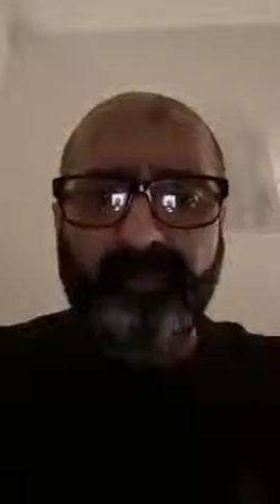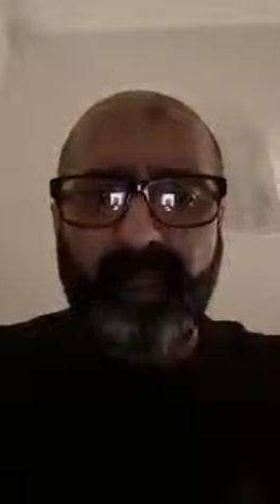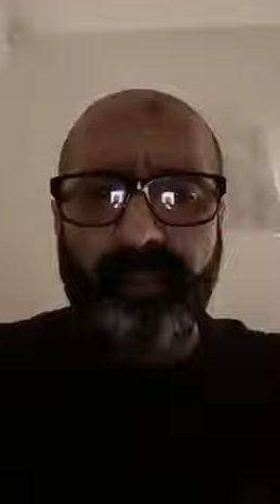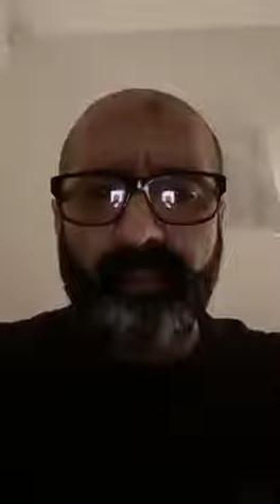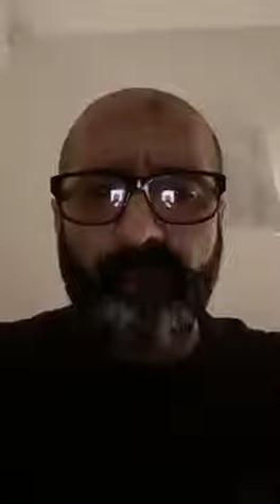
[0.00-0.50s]

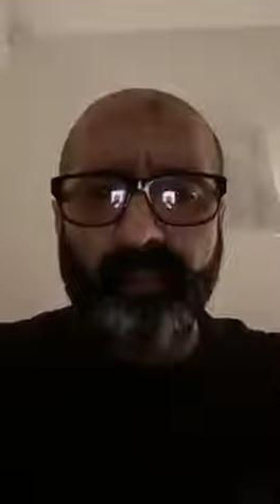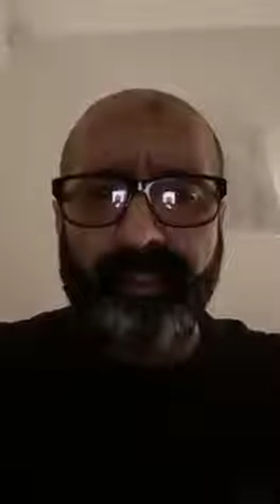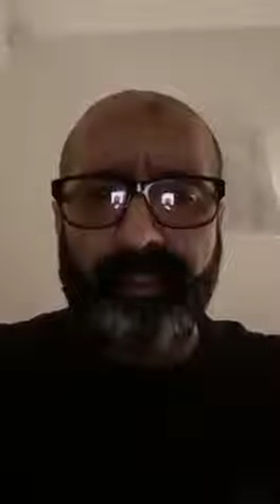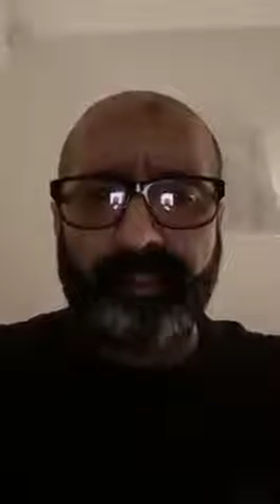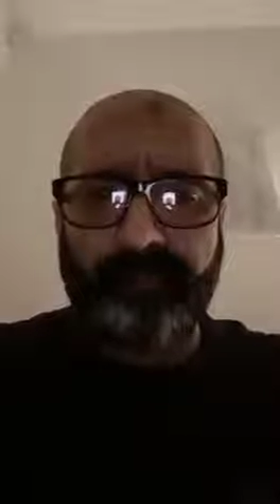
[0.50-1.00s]
on the
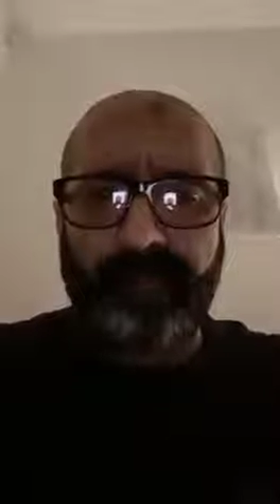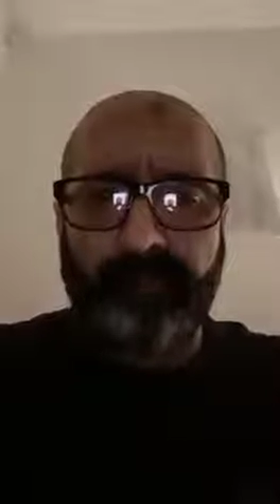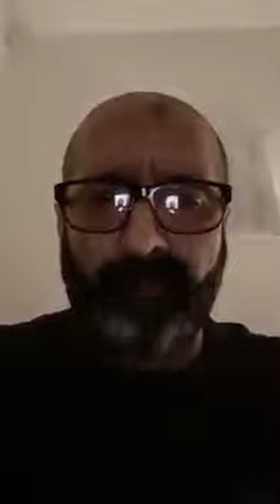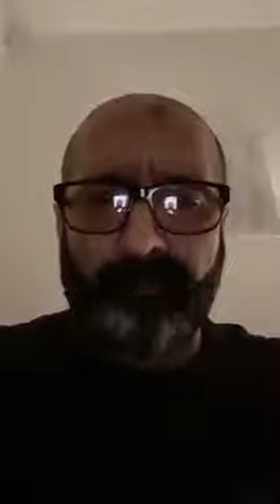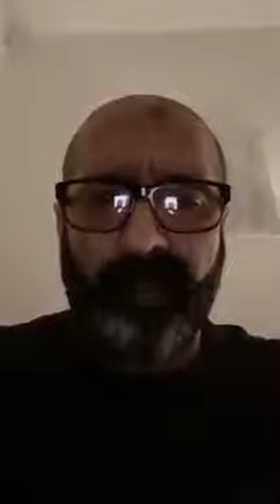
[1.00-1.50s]
14th of
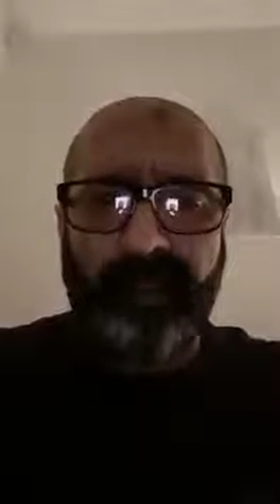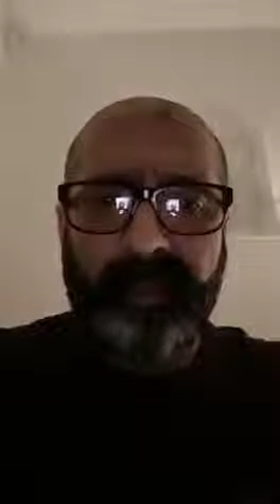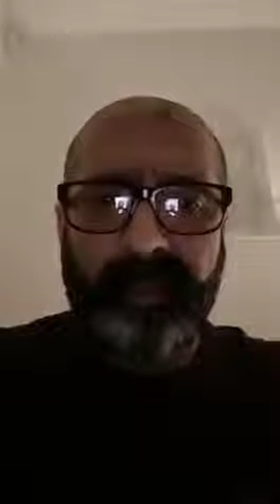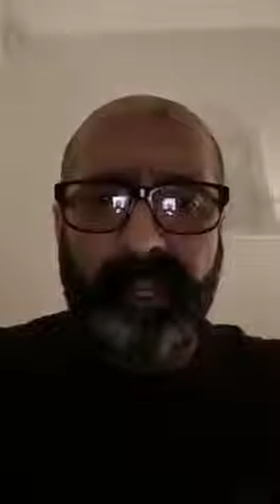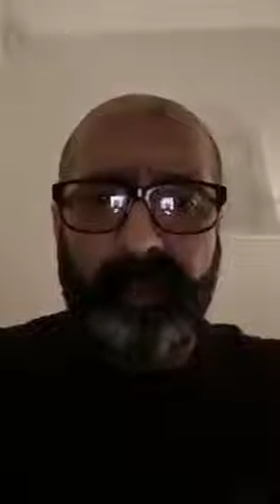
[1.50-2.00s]
November
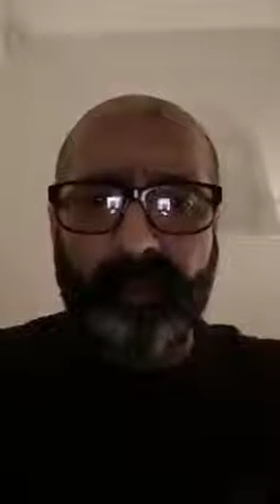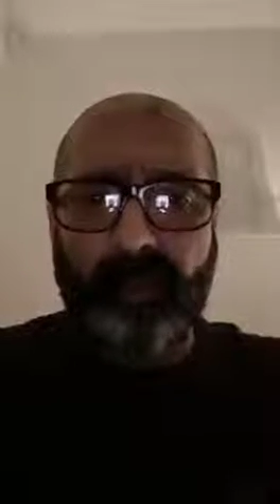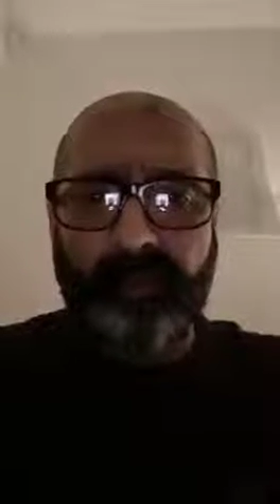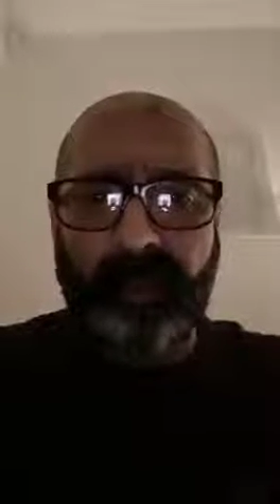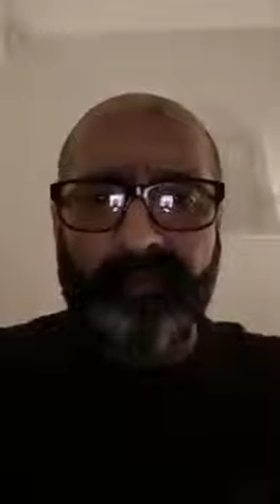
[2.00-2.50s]
in
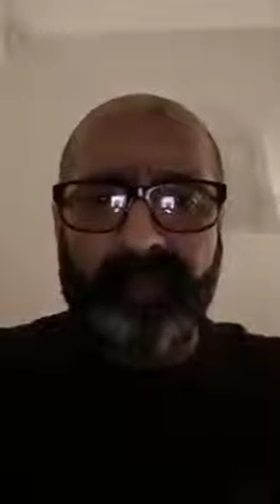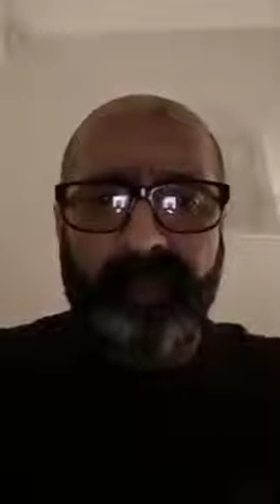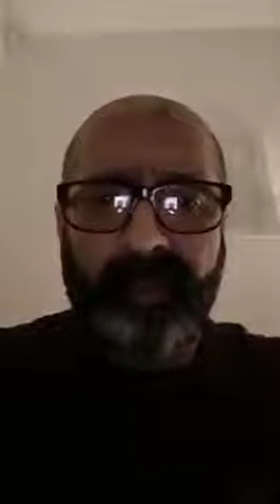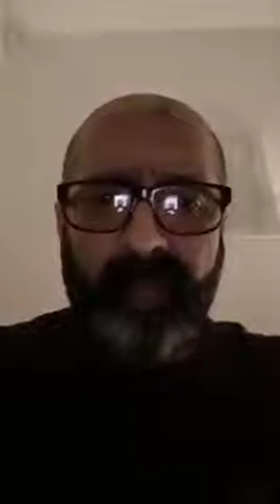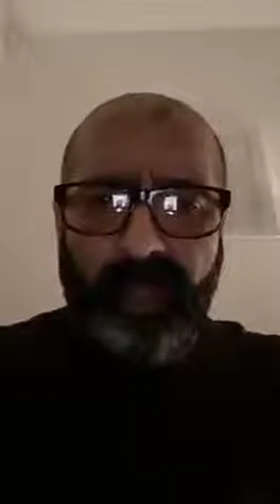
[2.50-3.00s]
Wolverhampton,
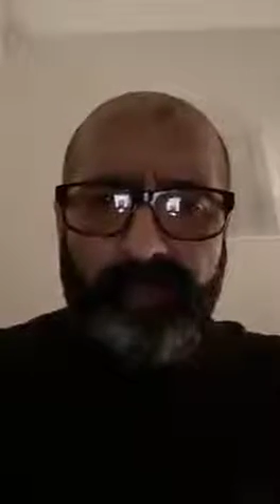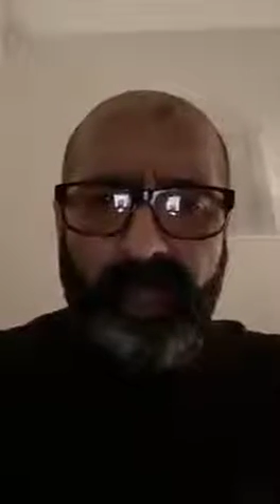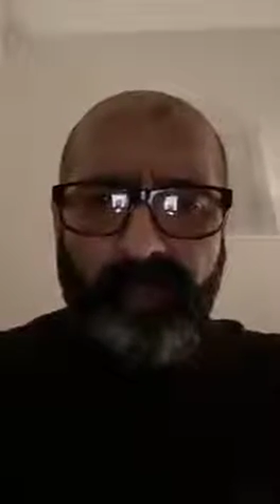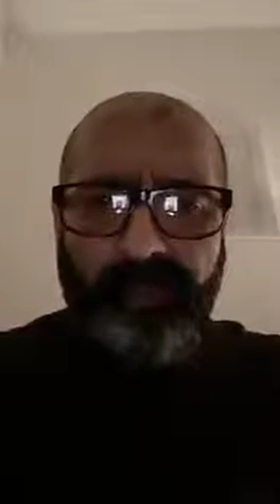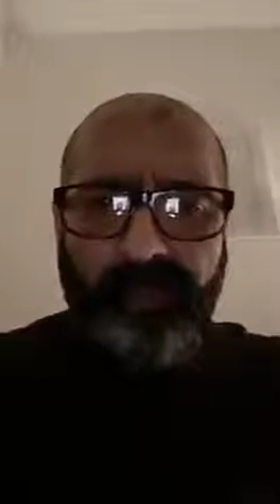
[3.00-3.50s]
and the
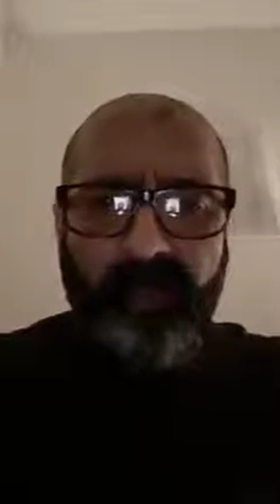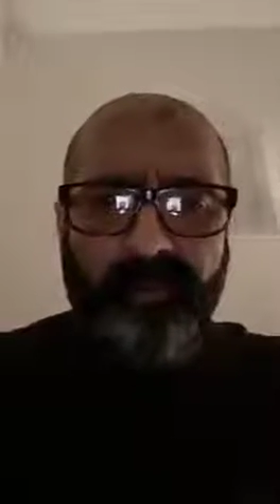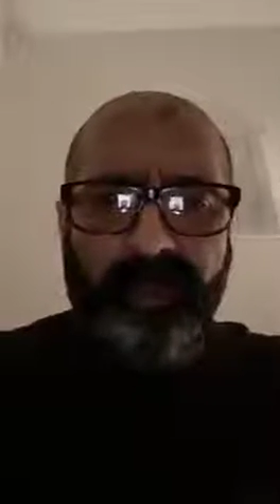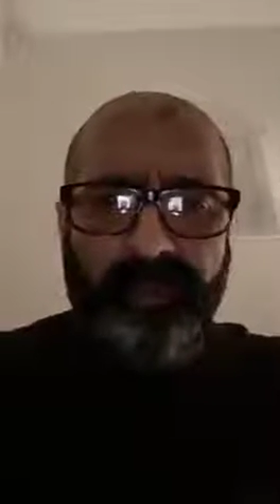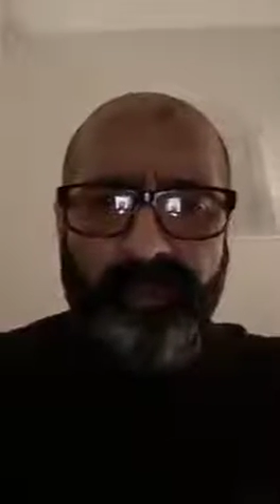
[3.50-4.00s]
only thing I
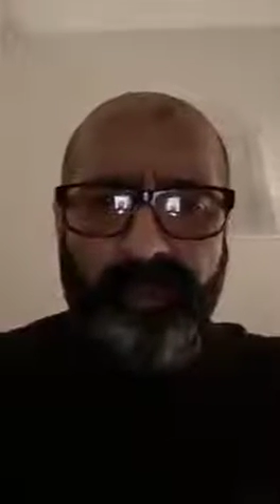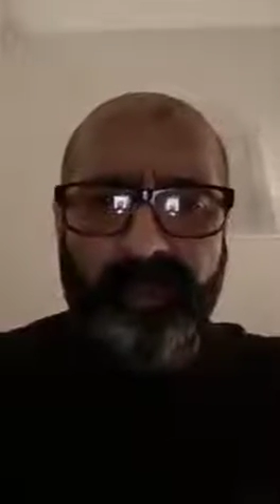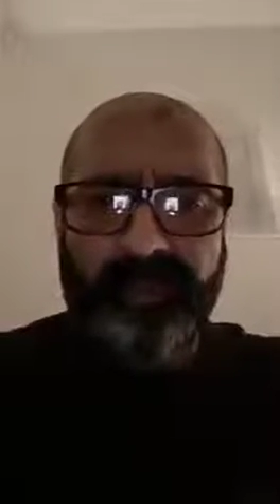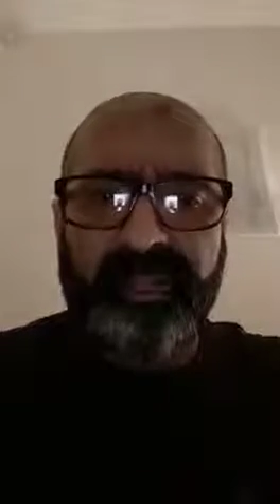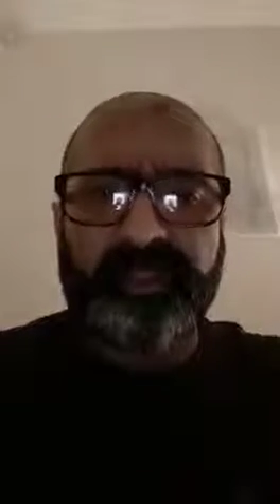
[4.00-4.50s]
was actually doing
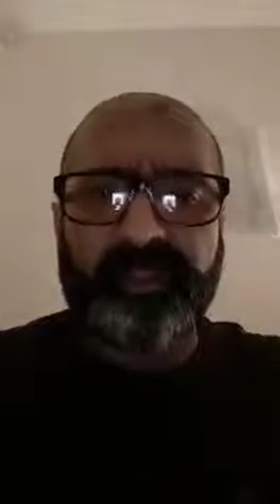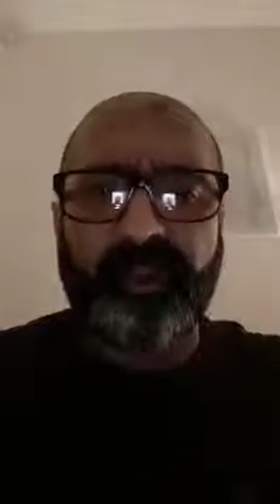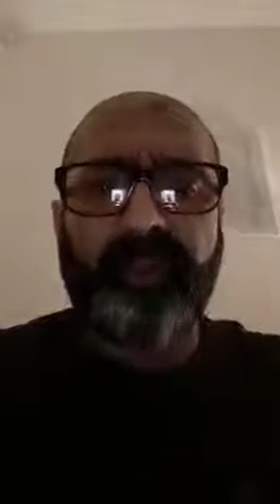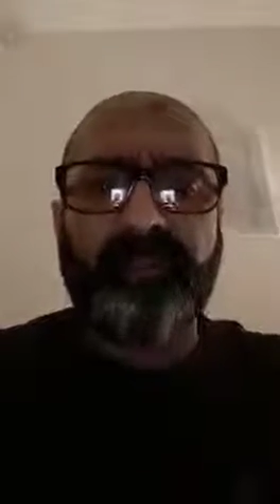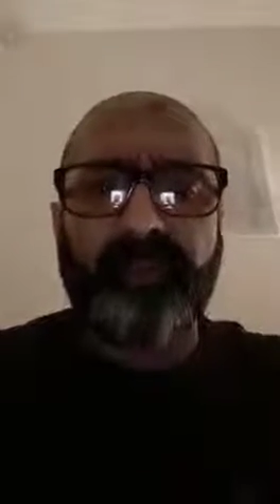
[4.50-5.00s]
was
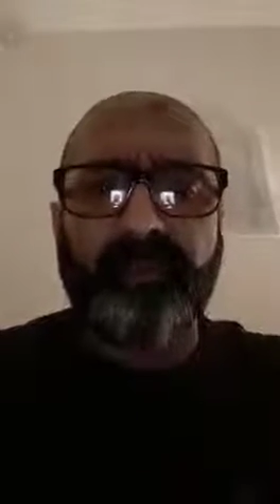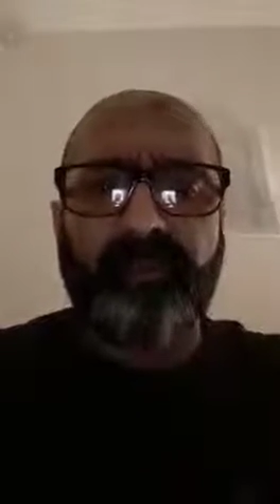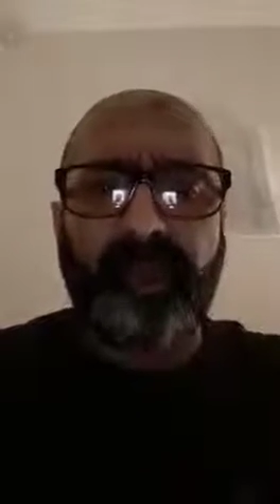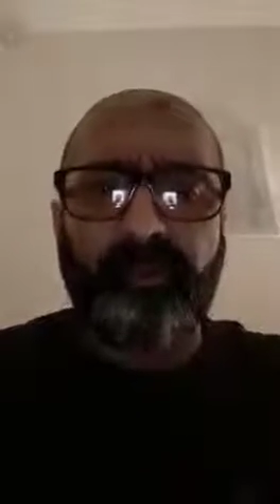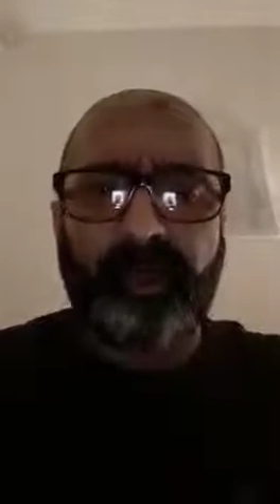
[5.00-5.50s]
exercising
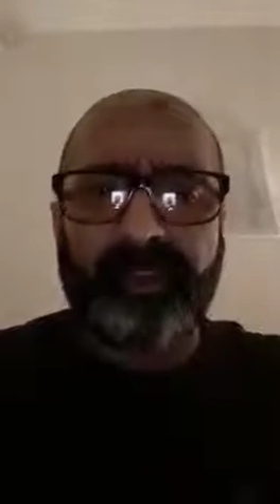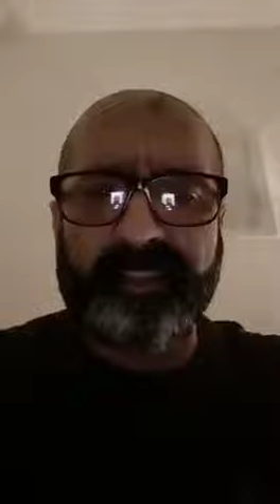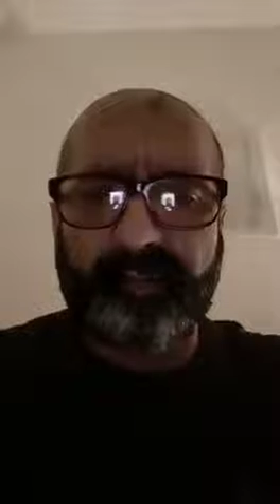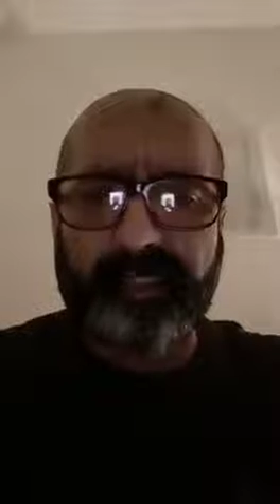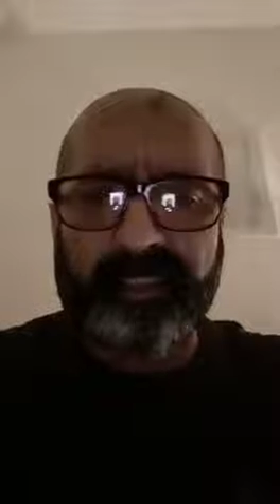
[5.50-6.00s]
my right
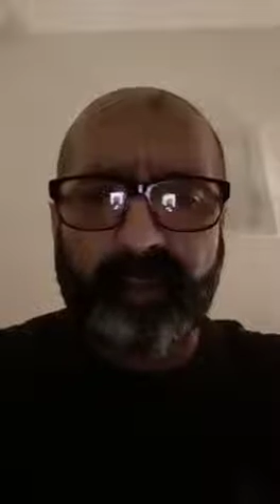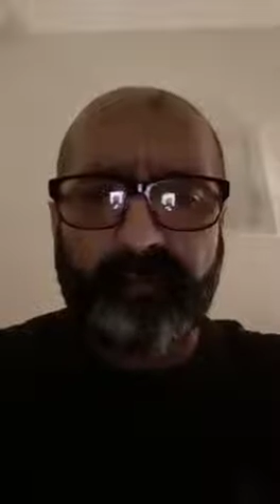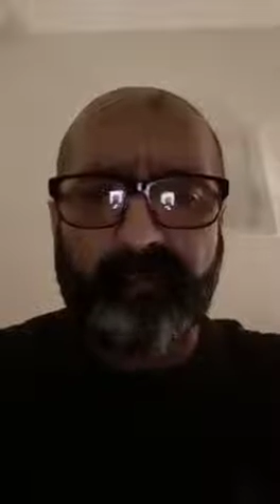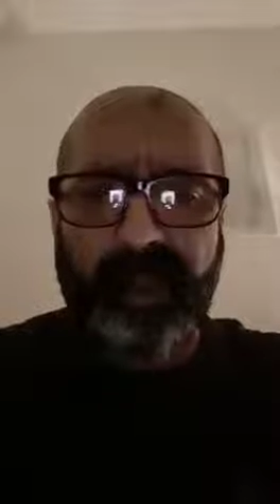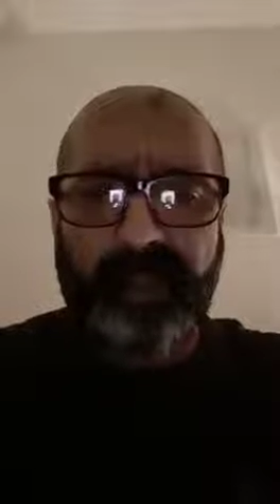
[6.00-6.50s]
as a free
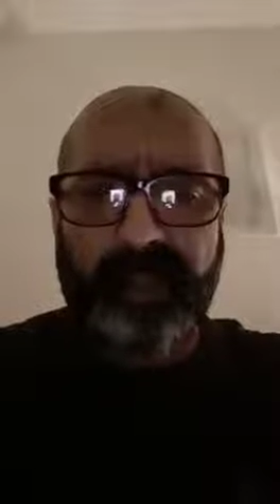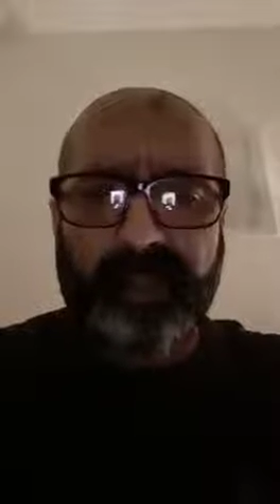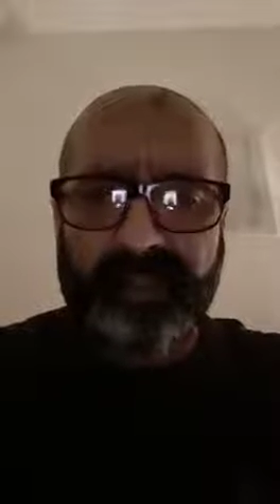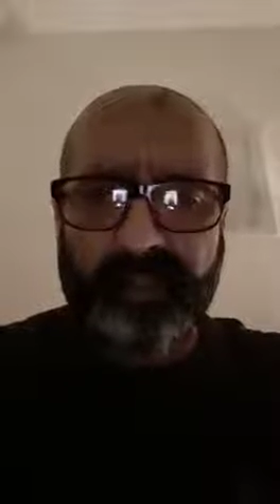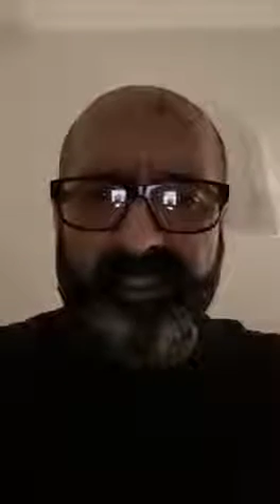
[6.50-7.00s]
sovereign man
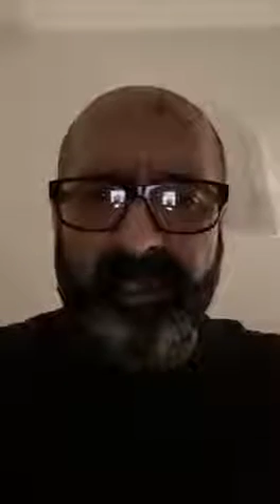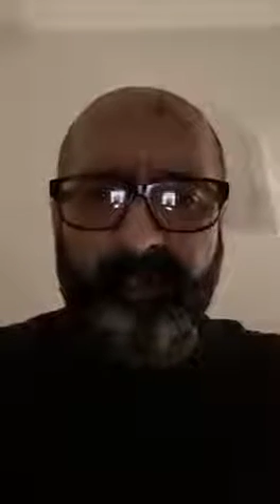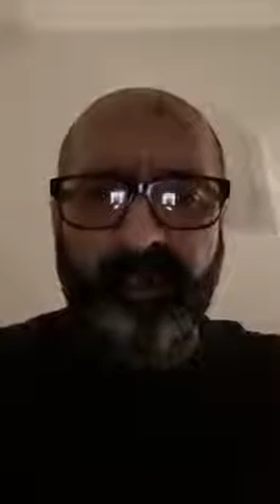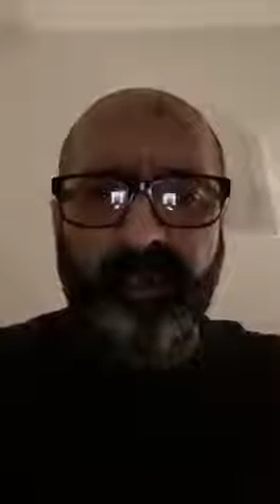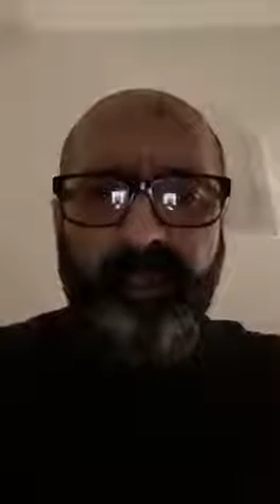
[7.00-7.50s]
to
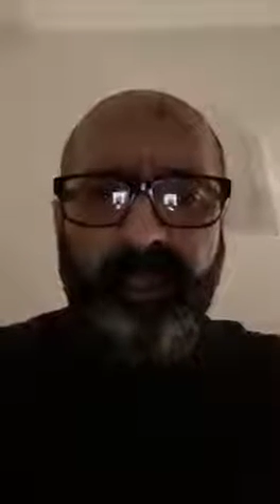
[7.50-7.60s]
assemble,